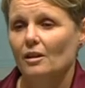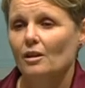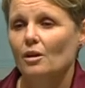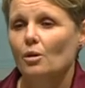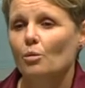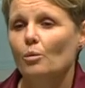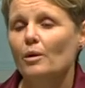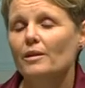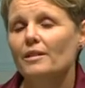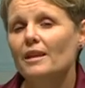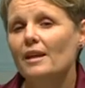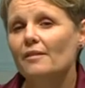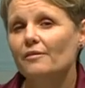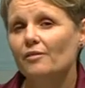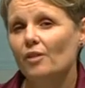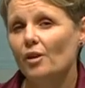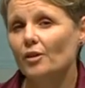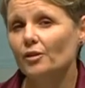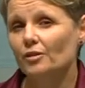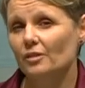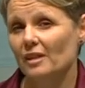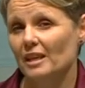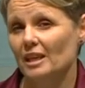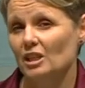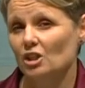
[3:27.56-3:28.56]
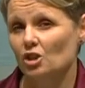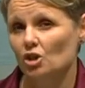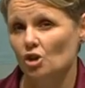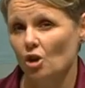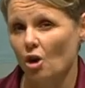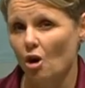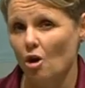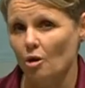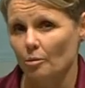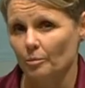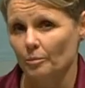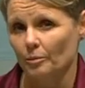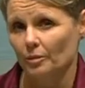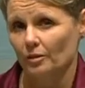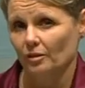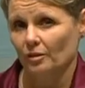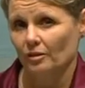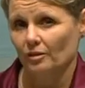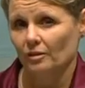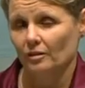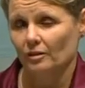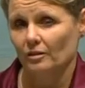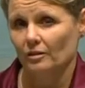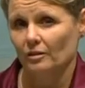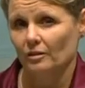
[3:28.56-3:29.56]
When they've lost their jobs
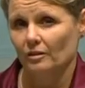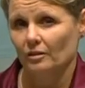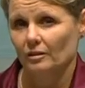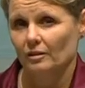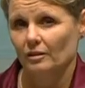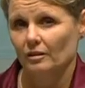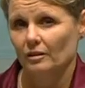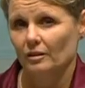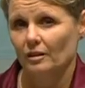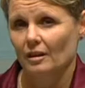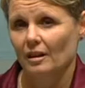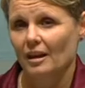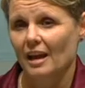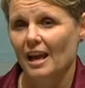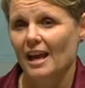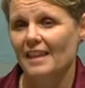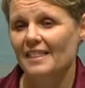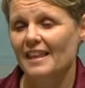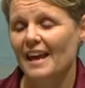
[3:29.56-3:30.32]
and